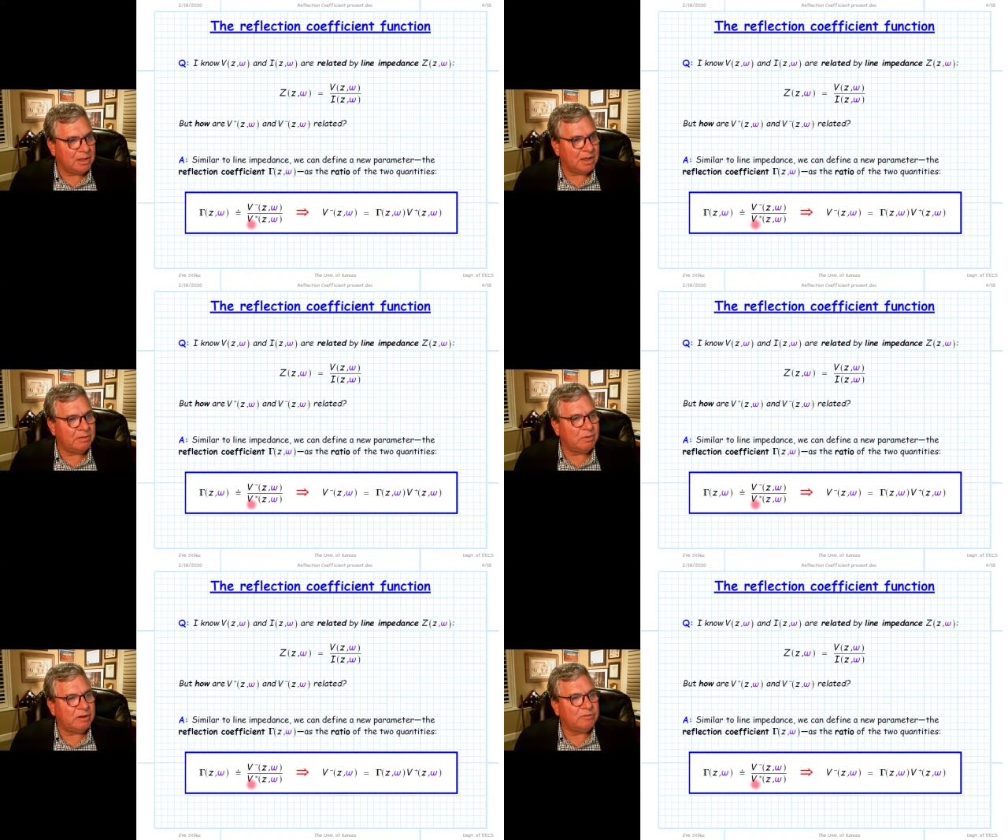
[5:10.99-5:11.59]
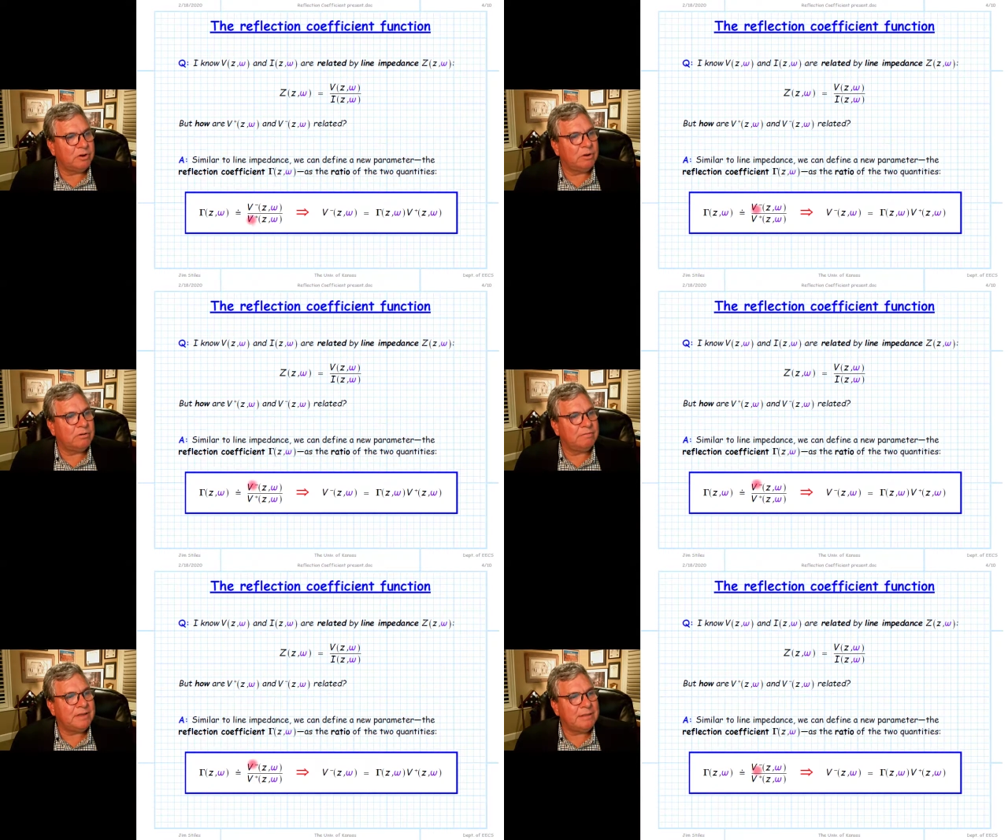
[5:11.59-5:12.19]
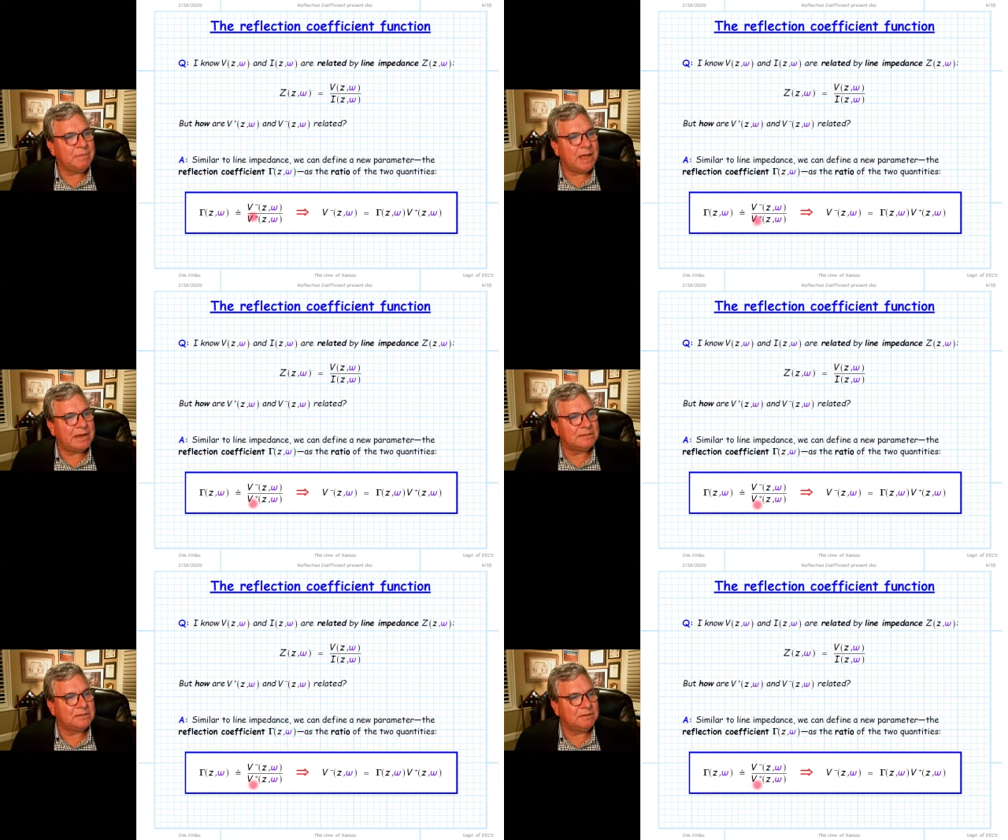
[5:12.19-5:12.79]
And the ratio of V
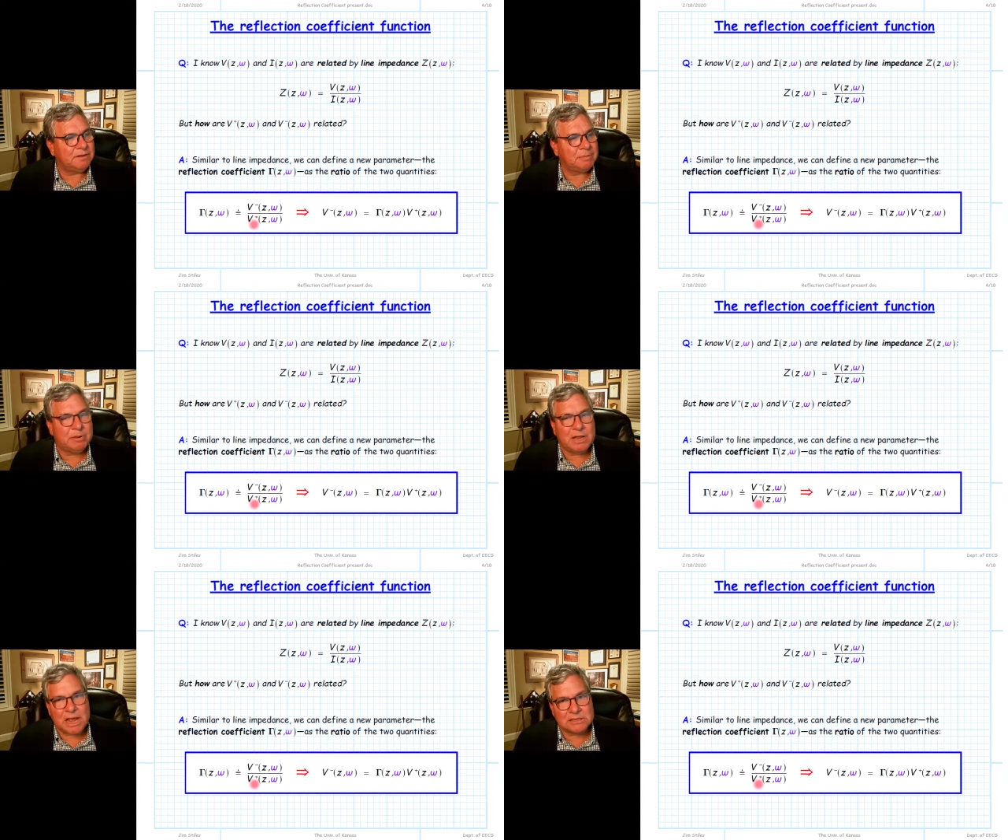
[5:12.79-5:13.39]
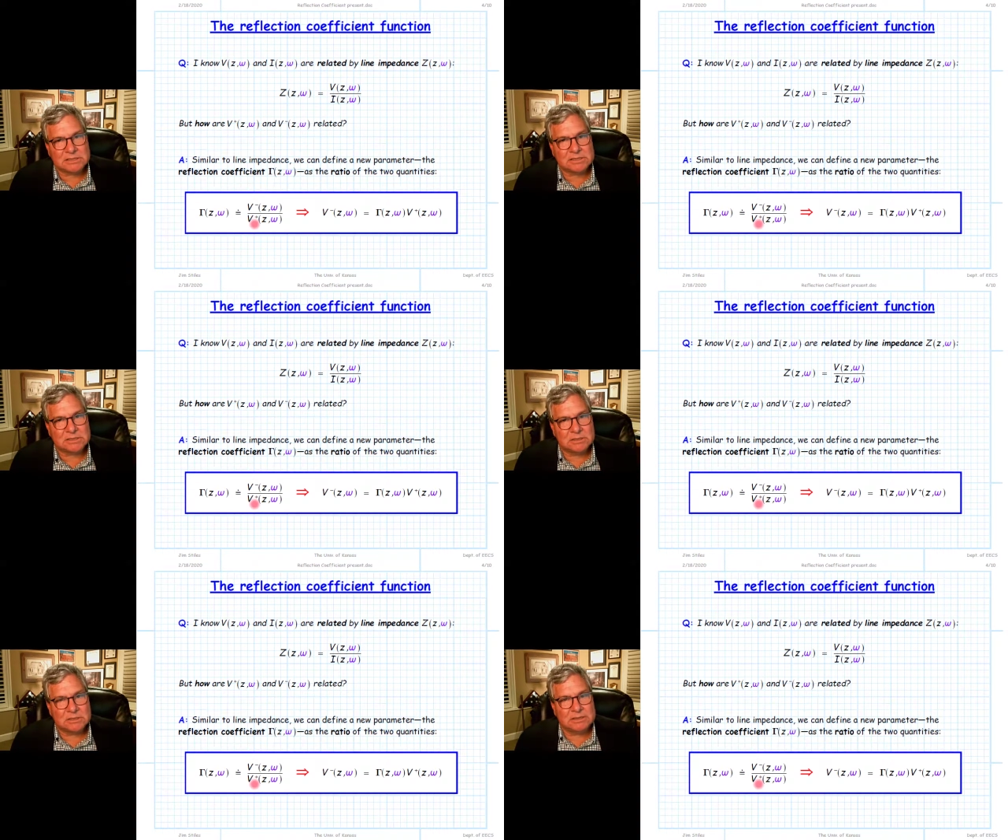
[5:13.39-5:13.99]
minus to V plus